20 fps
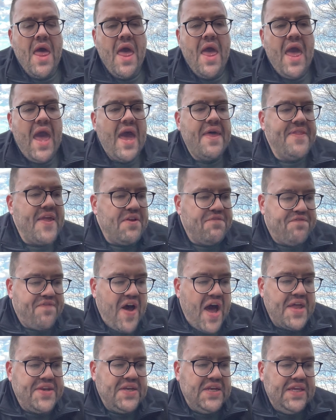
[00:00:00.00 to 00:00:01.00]
And then
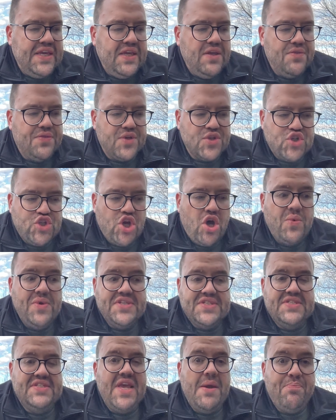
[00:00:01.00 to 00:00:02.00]
finally, the show
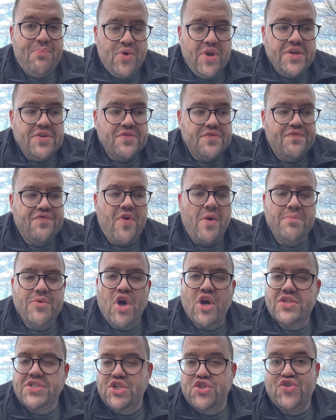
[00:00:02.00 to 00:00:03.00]
is separate from
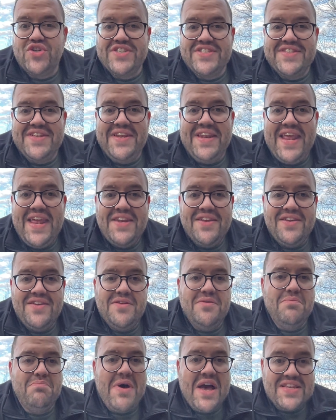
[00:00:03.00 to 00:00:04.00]
Dr. Tristan Leonard,
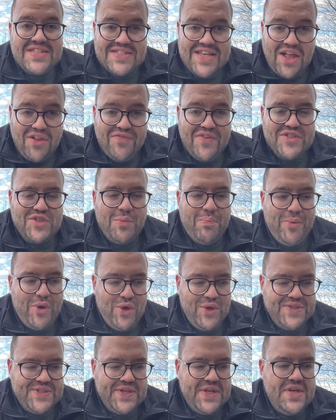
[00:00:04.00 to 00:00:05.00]
myself as a
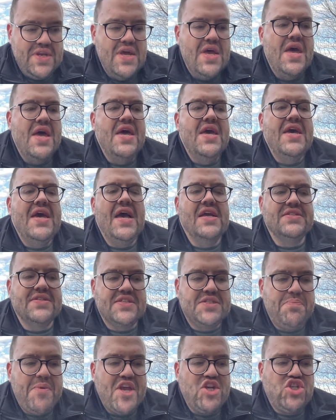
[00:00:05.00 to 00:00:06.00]
person, as a
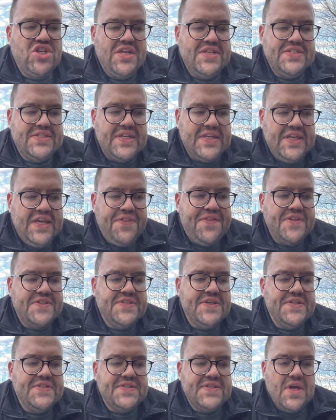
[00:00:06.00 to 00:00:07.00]
specialist
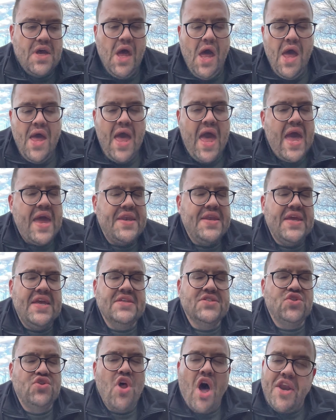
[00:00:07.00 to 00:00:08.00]
anaesthetist, and
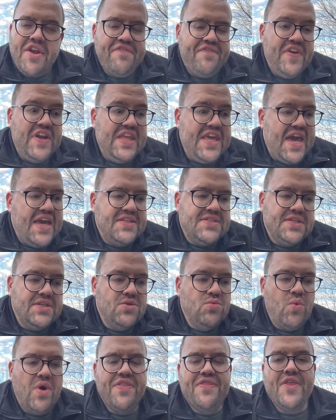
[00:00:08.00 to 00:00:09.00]
is not affiliated
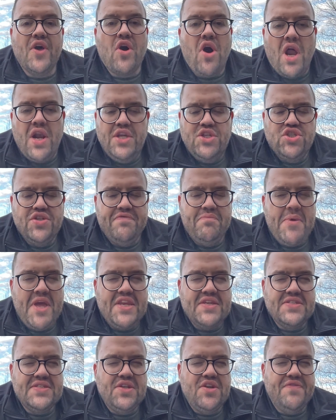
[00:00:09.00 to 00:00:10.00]
with the College of
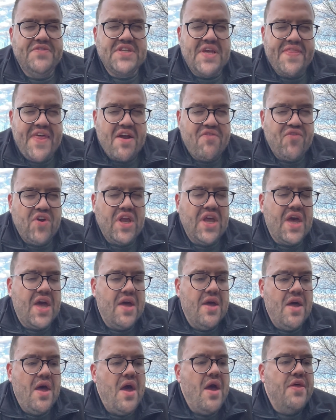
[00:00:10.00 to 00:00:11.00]
Medicine of South Africa,
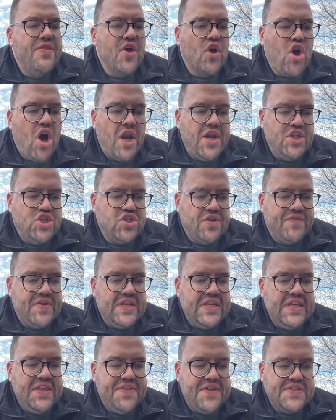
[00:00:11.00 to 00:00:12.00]
the College of
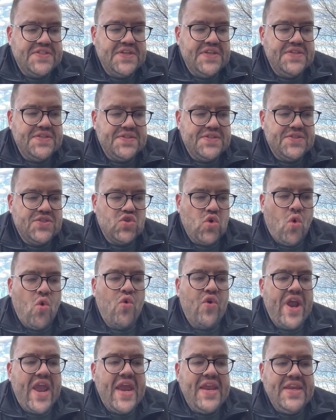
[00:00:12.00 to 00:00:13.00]
Anaesthetists,
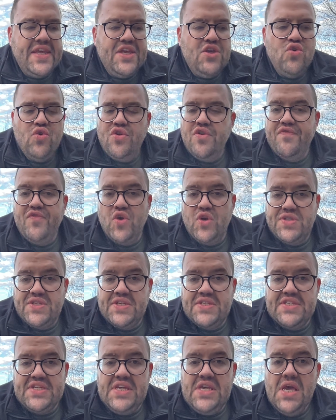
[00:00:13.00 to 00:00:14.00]
or any
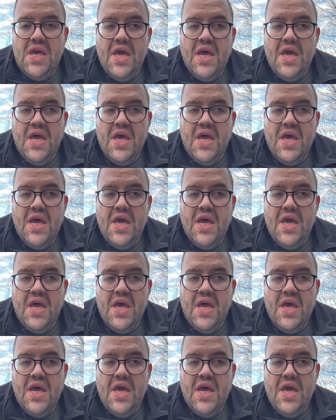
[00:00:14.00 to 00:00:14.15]
university